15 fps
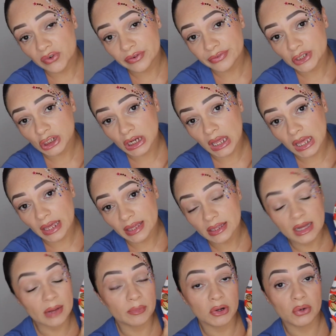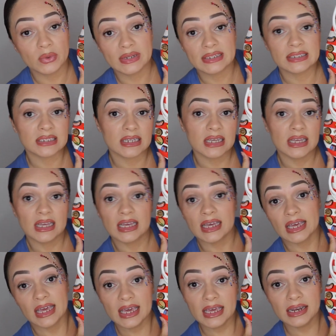4th of July. I'm always
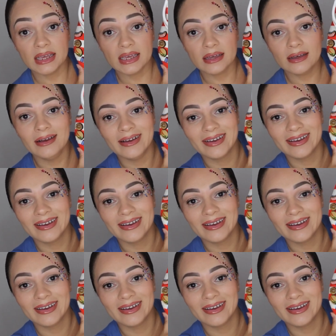eating.